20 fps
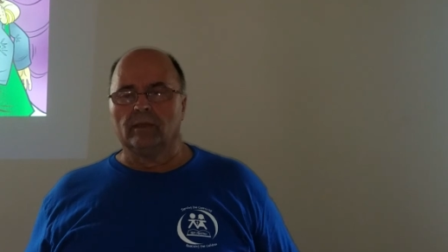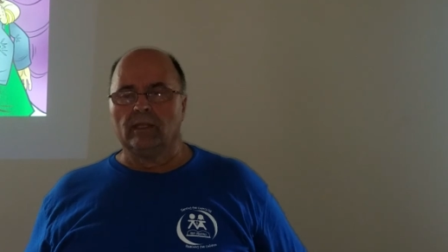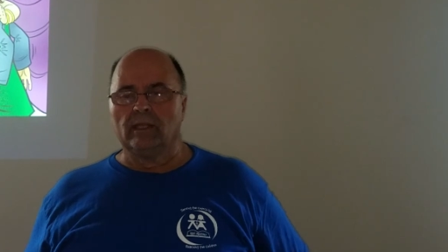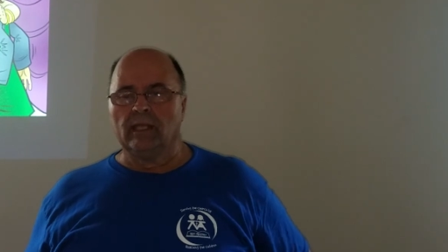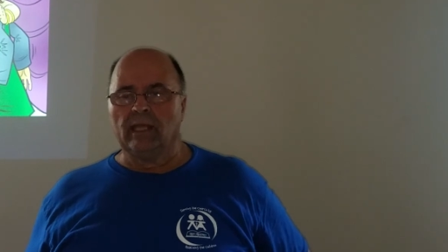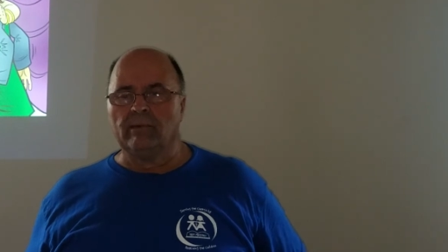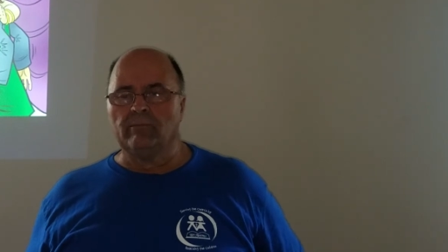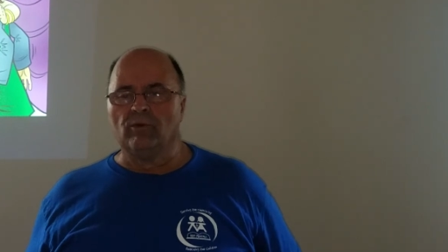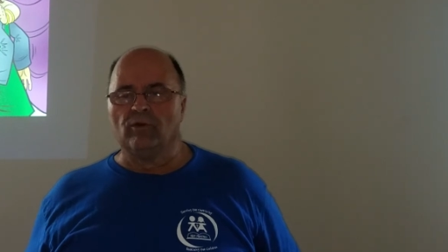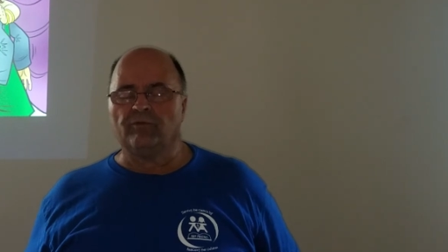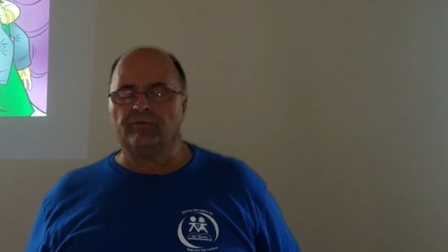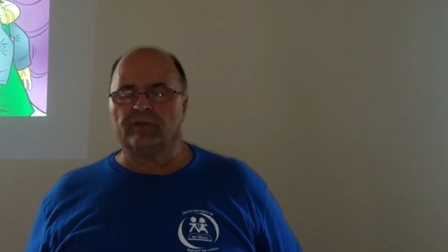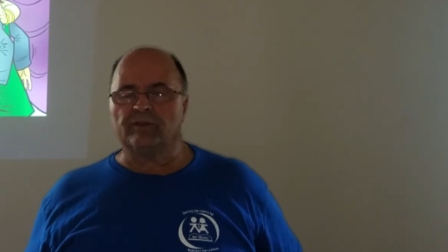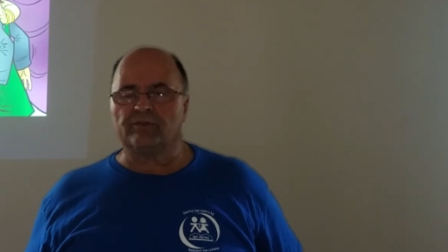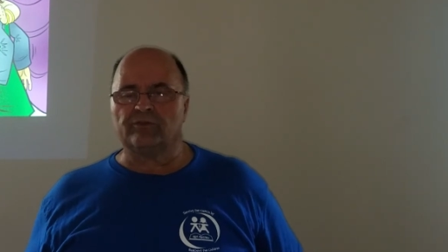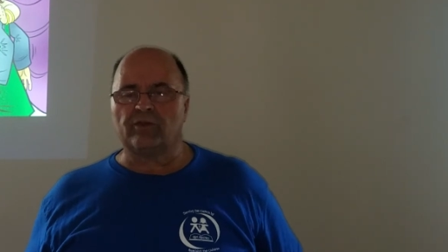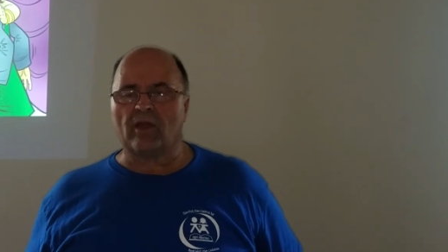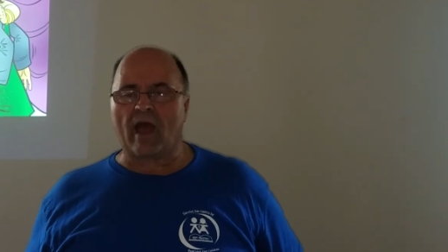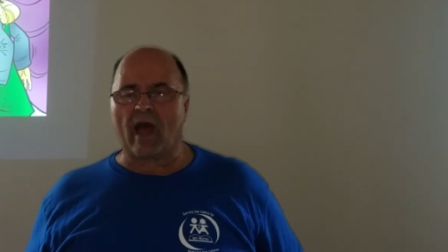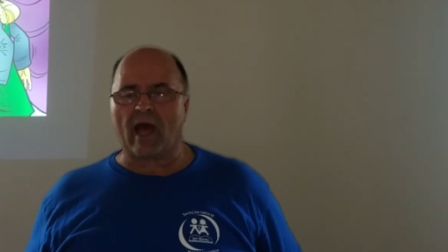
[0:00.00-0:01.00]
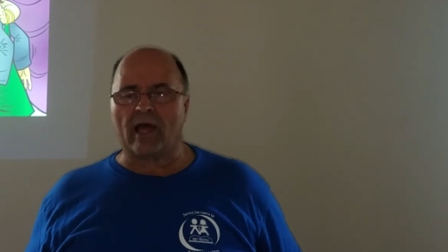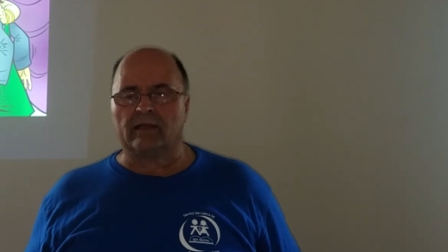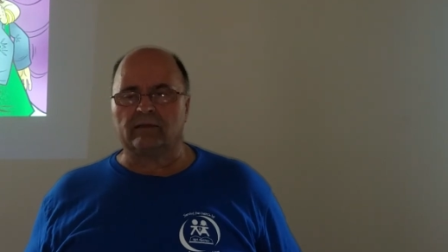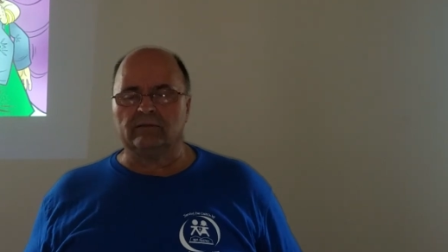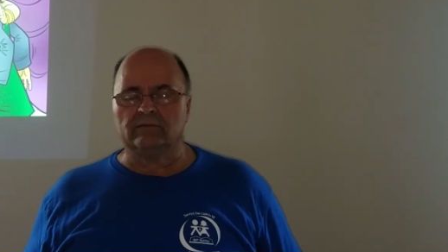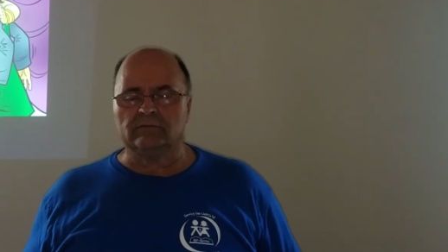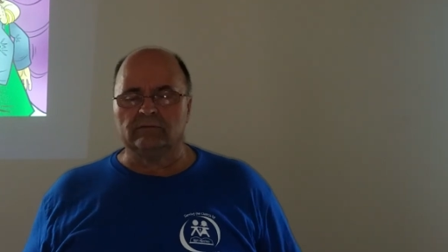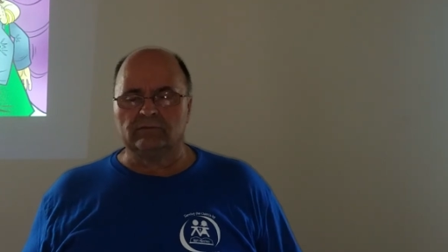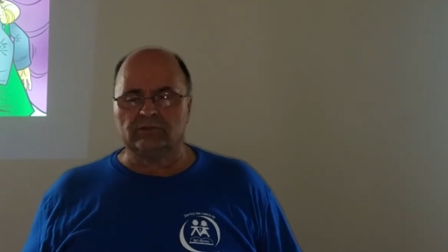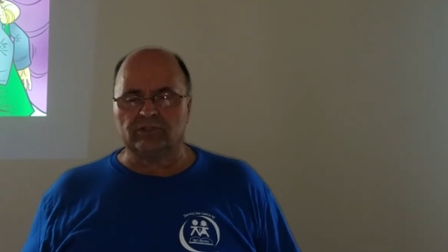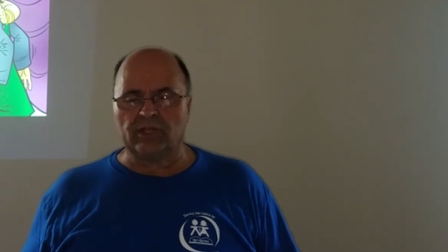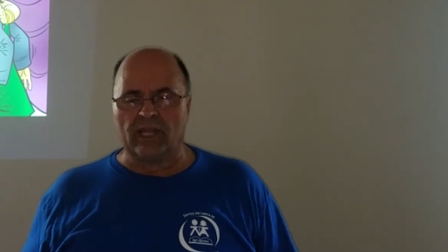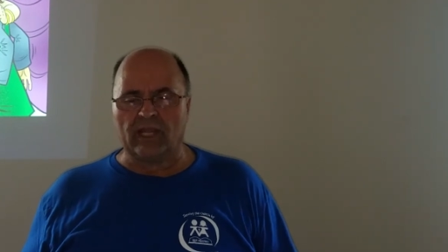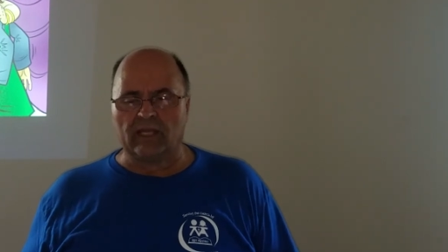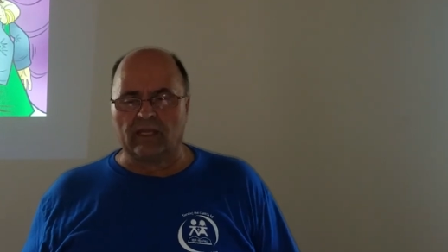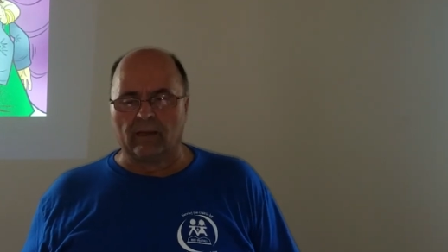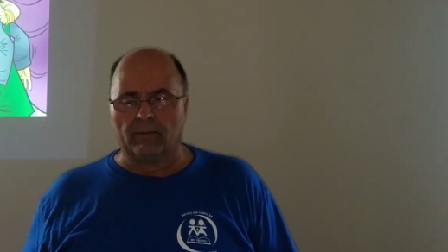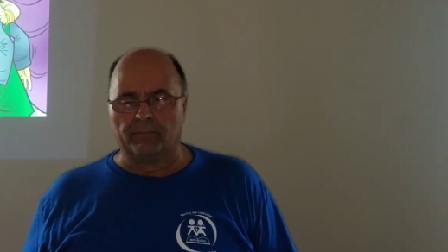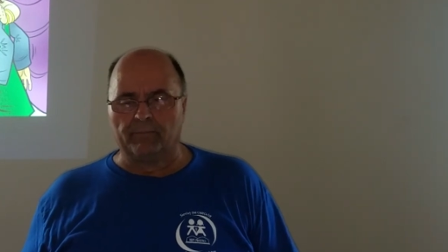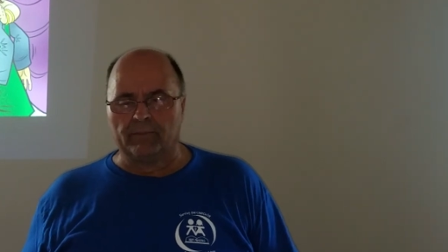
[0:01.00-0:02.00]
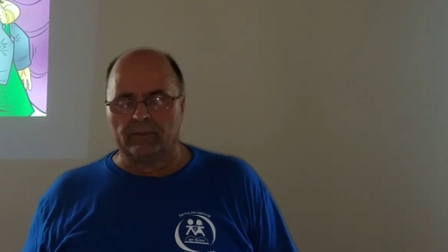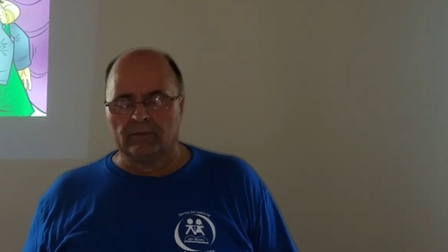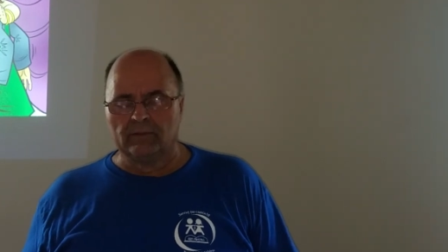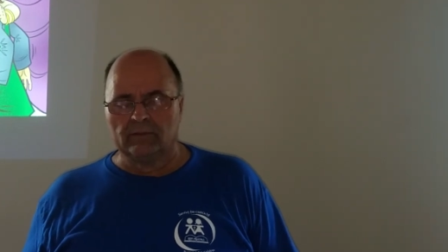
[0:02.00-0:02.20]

he moved his dad, Jacob,